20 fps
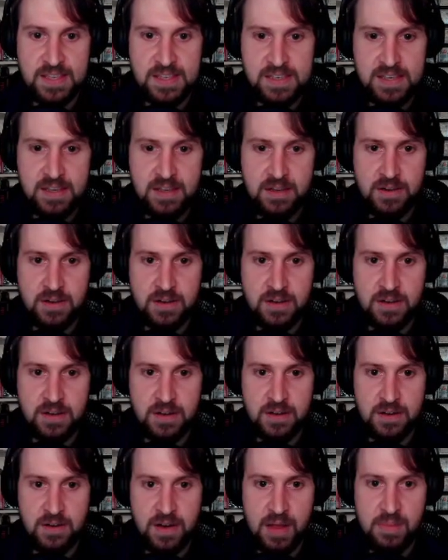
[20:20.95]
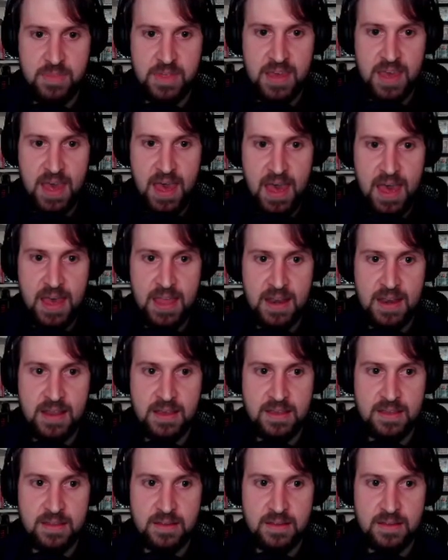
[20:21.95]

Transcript: Seeker. Grab the N.